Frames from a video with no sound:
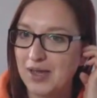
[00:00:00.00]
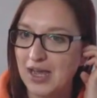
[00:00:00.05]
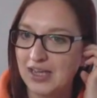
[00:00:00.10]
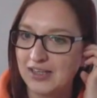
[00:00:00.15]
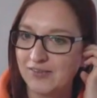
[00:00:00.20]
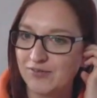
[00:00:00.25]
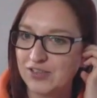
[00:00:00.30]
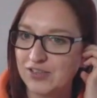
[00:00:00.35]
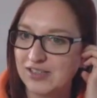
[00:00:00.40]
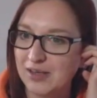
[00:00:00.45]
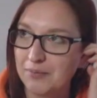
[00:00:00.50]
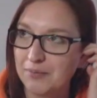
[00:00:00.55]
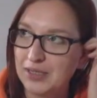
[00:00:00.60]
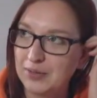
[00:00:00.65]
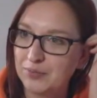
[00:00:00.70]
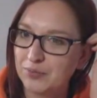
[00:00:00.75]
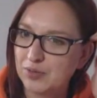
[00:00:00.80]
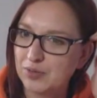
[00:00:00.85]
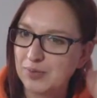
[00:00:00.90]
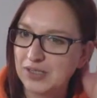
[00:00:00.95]
and for some
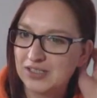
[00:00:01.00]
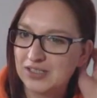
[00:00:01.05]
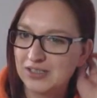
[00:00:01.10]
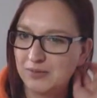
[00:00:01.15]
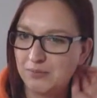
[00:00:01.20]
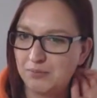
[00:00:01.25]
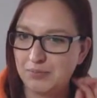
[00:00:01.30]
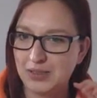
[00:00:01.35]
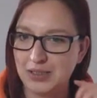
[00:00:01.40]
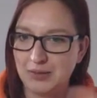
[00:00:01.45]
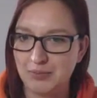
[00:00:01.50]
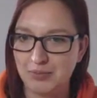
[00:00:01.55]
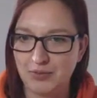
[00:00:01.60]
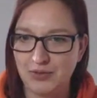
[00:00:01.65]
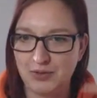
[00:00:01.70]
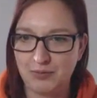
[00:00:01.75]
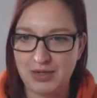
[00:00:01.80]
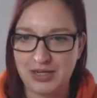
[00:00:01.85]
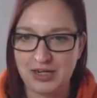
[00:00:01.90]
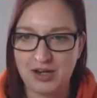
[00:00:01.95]
people, especially people
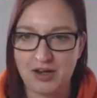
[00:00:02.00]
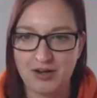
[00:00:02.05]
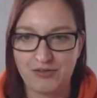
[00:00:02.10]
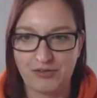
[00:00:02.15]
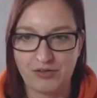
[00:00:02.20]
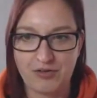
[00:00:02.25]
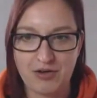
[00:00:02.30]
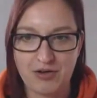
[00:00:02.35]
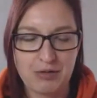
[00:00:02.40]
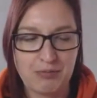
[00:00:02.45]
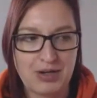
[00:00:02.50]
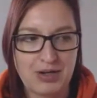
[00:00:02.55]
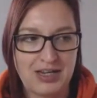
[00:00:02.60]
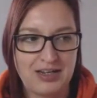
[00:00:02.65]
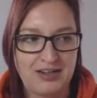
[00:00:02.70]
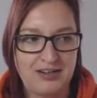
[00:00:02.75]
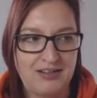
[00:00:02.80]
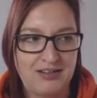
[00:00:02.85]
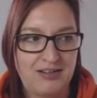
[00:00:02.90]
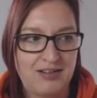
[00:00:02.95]
that went after I
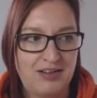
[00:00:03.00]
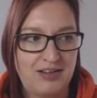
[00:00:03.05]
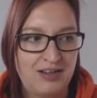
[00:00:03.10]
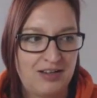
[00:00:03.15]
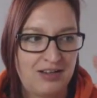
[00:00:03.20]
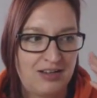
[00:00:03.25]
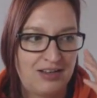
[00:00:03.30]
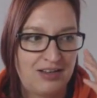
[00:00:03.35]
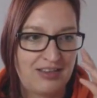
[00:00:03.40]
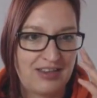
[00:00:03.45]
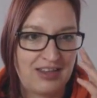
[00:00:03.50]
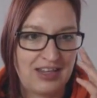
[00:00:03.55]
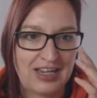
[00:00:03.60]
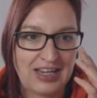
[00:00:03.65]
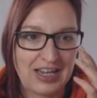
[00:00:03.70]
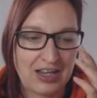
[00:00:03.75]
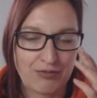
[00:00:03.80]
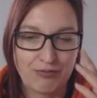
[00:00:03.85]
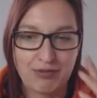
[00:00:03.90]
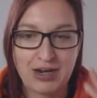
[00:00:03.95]
went, it
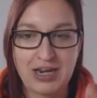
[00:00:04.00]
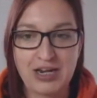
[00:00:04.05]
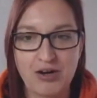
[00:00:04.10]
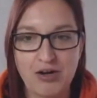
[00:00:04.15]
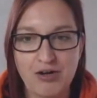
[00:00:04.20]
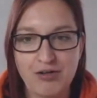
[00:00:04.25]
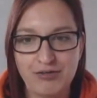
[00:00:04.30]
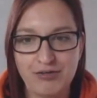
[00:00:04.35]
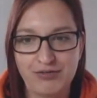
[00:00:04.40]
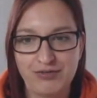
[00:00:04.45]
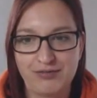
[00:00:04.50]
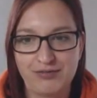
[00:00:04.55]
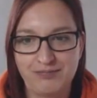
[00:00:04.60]
gets written off